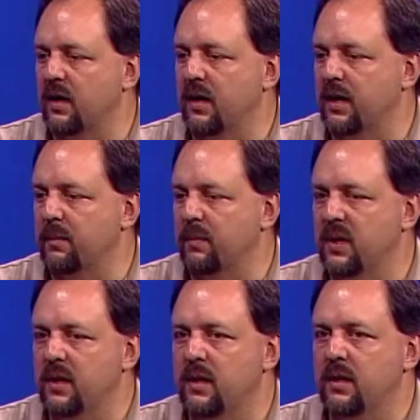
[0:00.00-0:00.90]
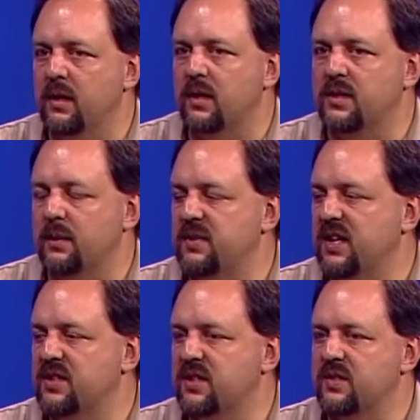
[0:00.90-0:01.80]
are
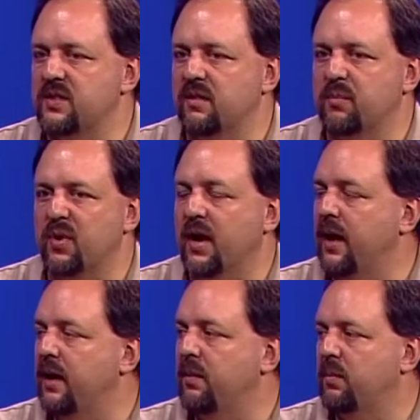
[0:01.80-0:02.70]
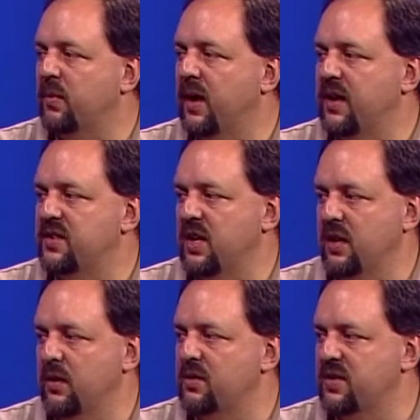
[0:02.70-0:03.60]
temptations of pride. Pride is a
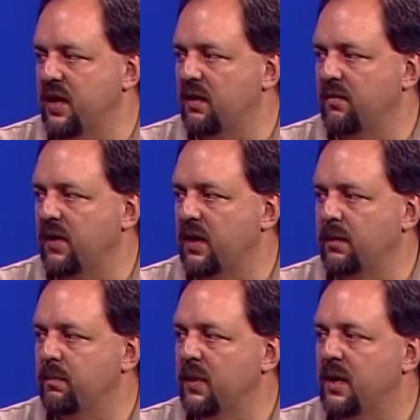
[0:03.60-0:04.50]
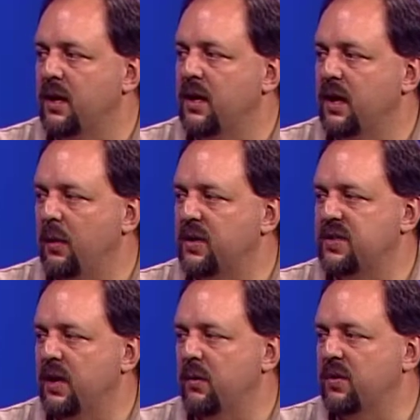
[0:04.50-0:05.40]
huge thing for him. He
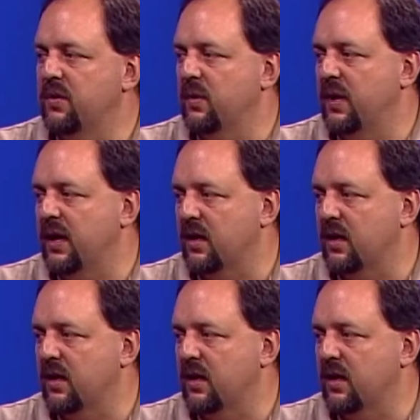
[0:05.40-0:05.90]
went through like a